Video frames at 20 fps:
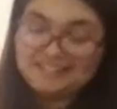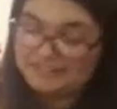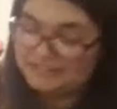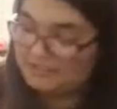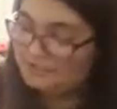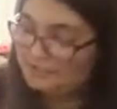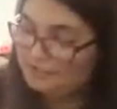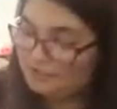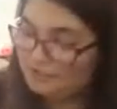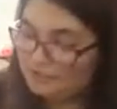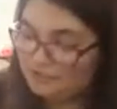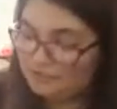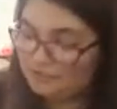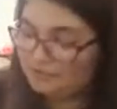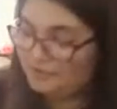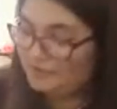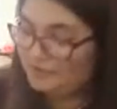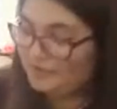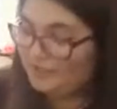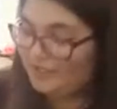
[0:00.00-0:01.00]
Not a
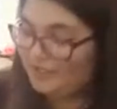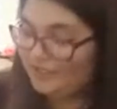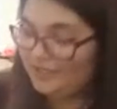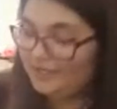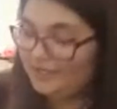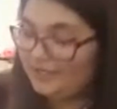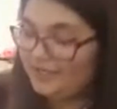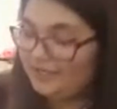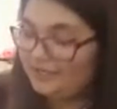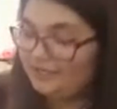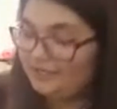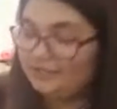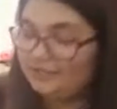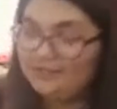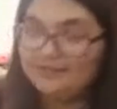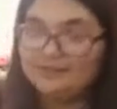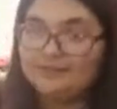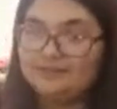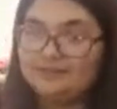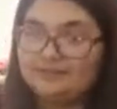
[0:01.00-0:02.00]
very
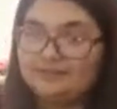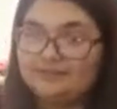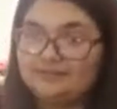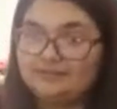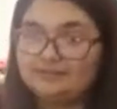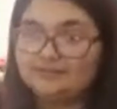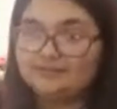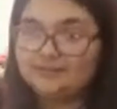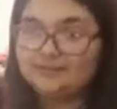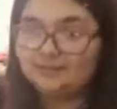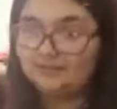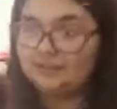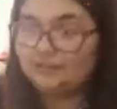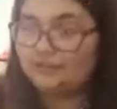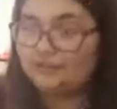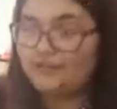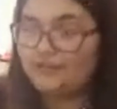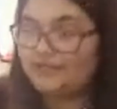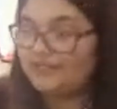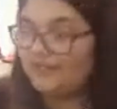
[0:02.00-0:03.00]

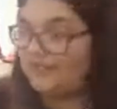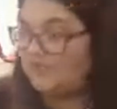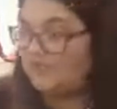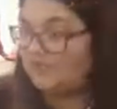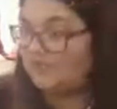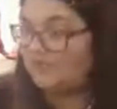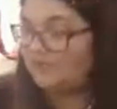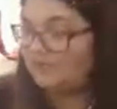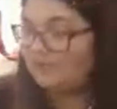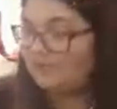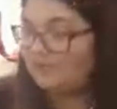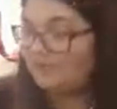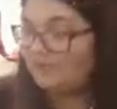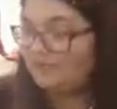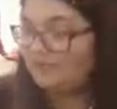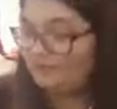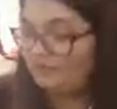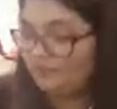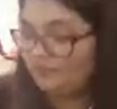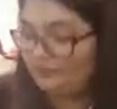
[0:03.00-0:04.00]
strict
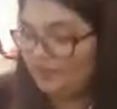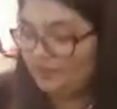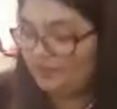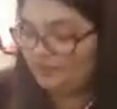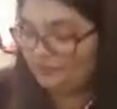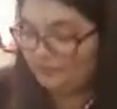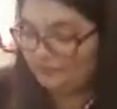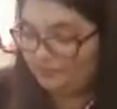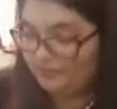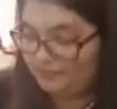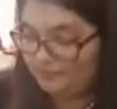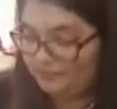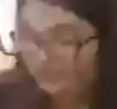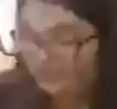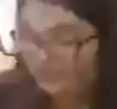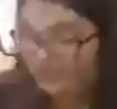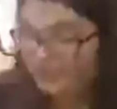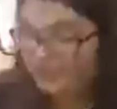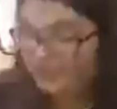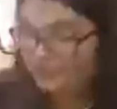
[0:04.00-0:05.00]

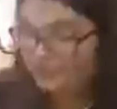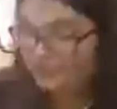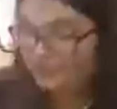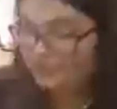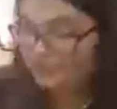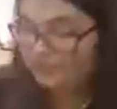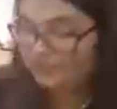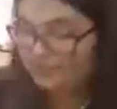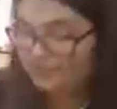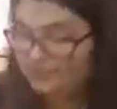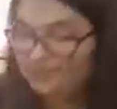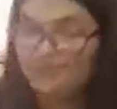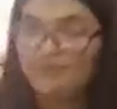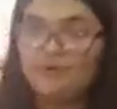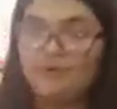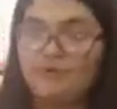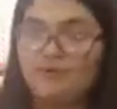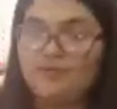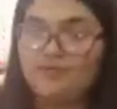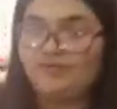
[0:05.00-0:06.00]
placement
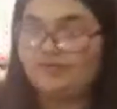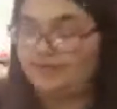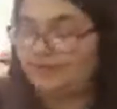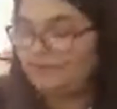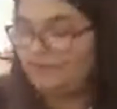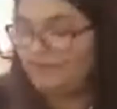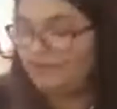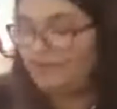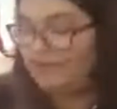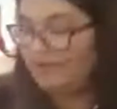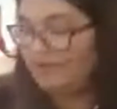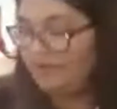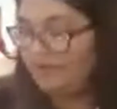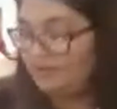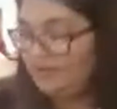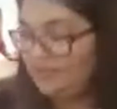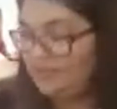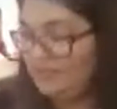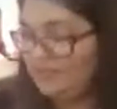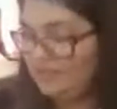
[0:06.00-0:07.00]
or whatever you want to call it,
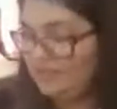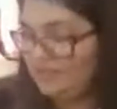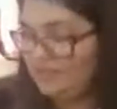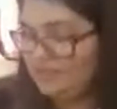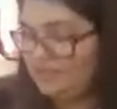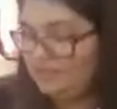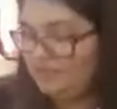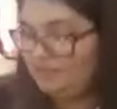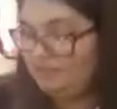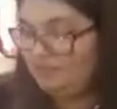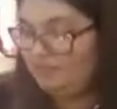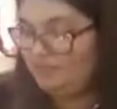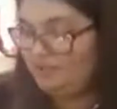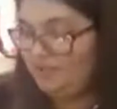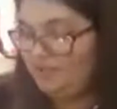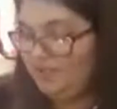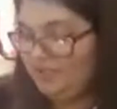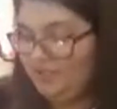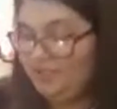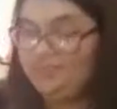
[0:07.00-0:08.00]

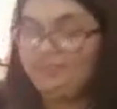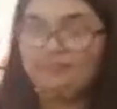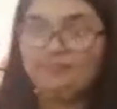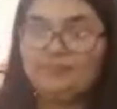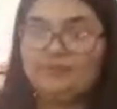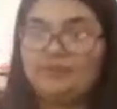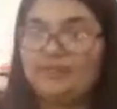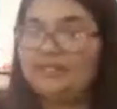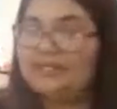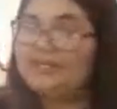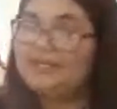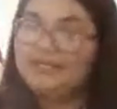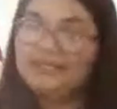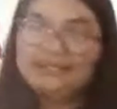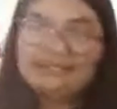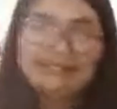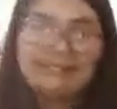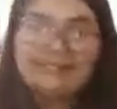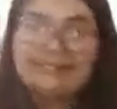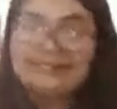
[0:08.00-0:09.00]
but
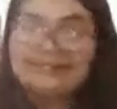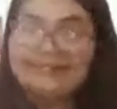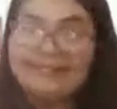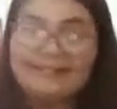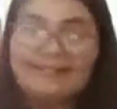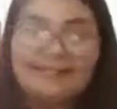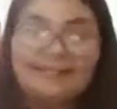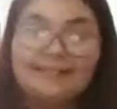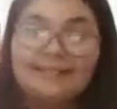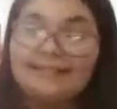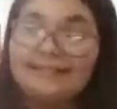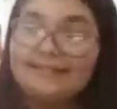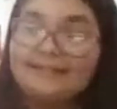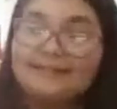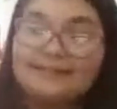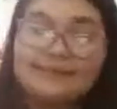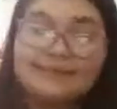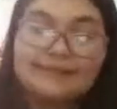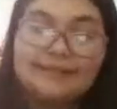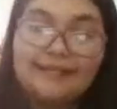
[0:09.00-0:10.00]
other
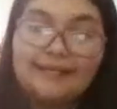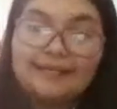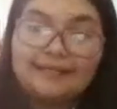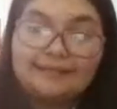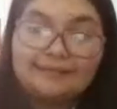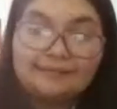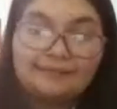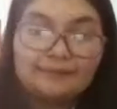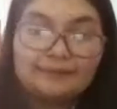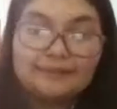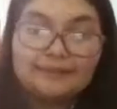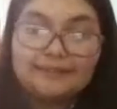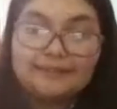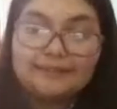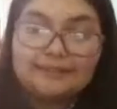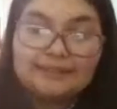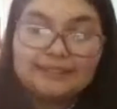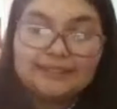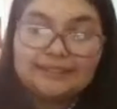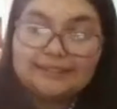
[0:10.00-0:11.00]
than that, 14
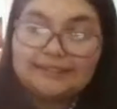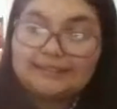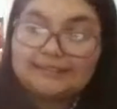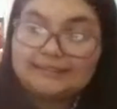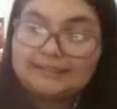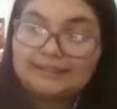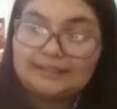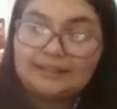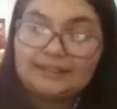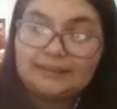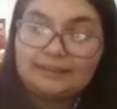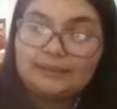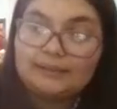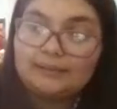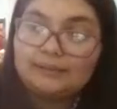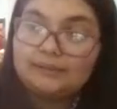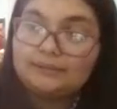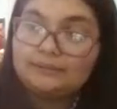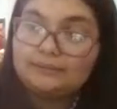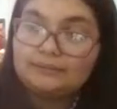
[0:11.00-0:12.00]
to 19 is all I
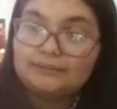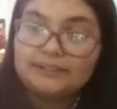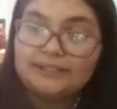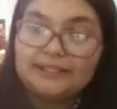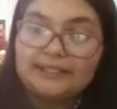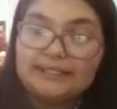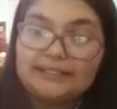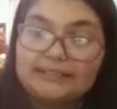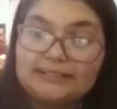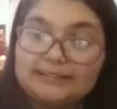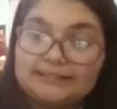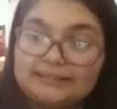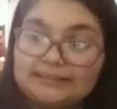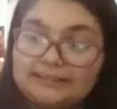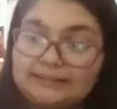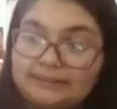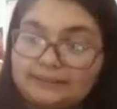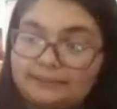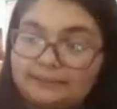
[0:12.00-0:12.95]
would guess.